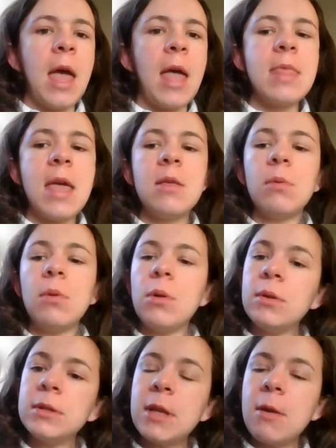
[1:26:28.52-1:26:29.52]
And then there'll
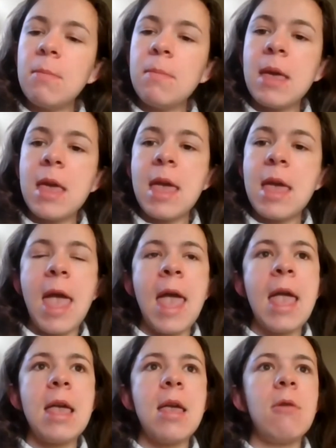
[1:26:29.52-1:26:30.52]
also be
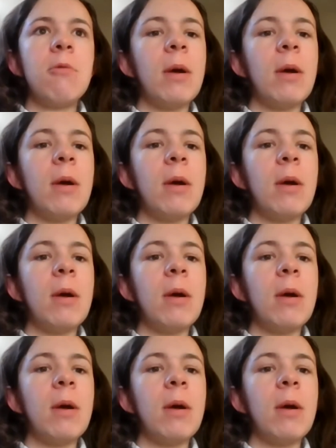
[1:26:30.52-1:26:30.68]
a